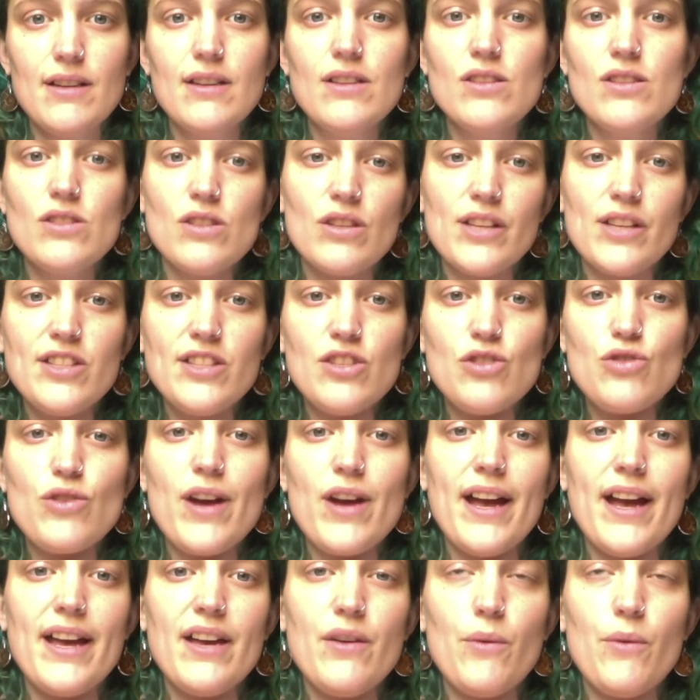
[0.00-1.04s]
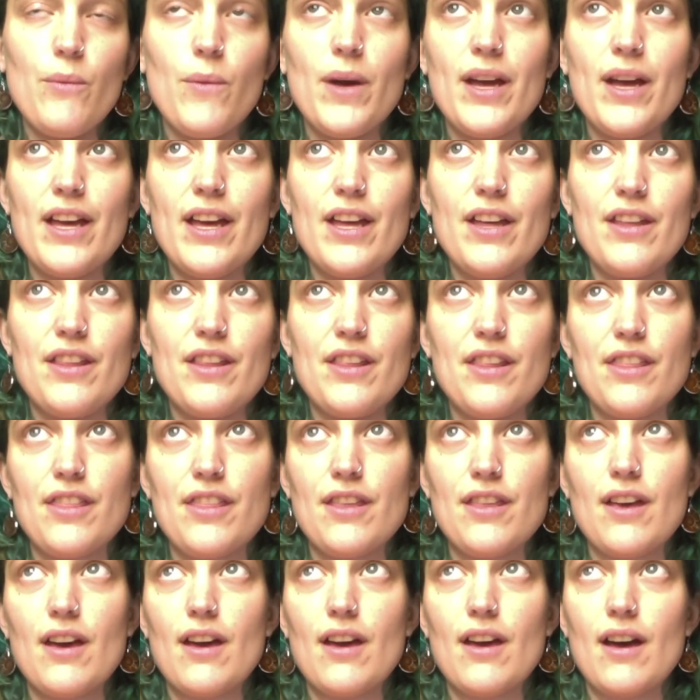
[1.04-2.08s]
So let's try it with
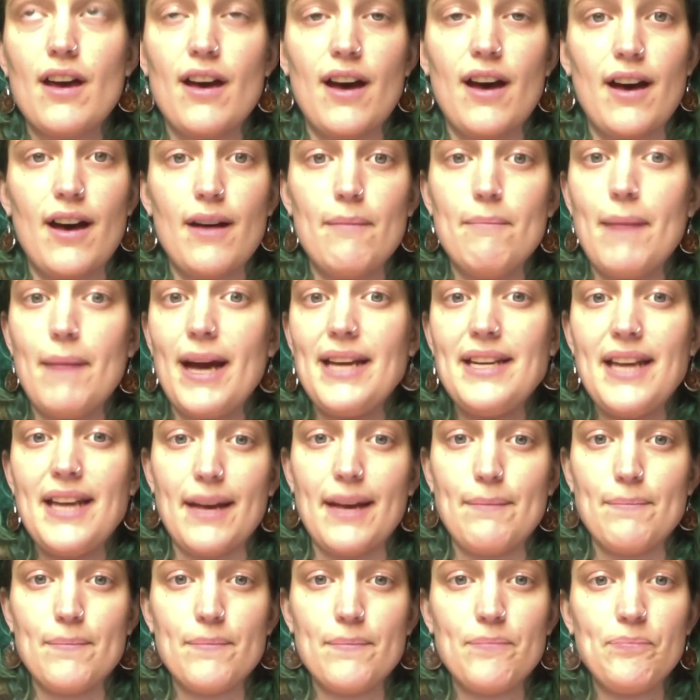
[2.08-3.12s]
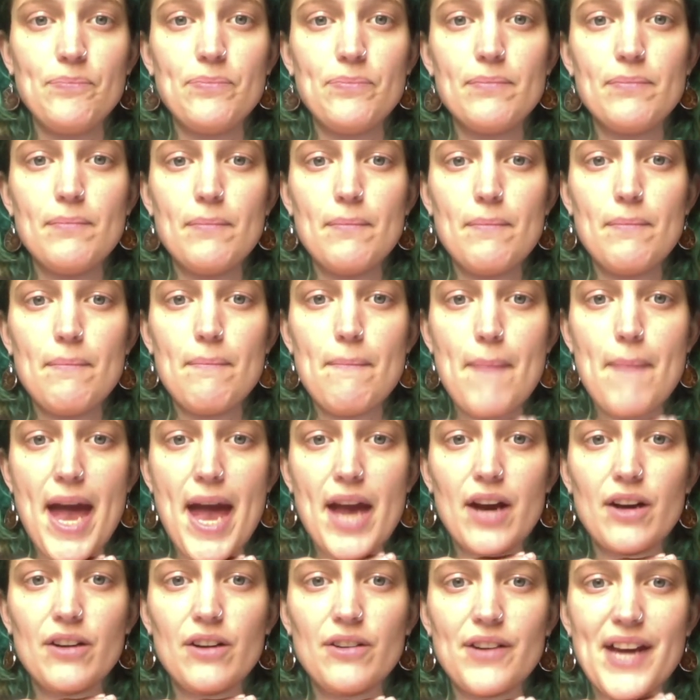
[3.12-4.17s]
my name,
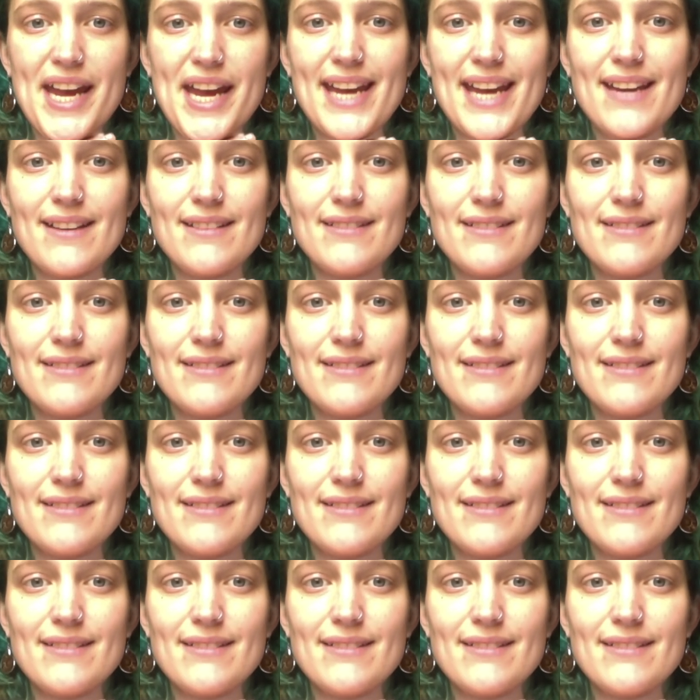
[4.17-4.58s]
Mary.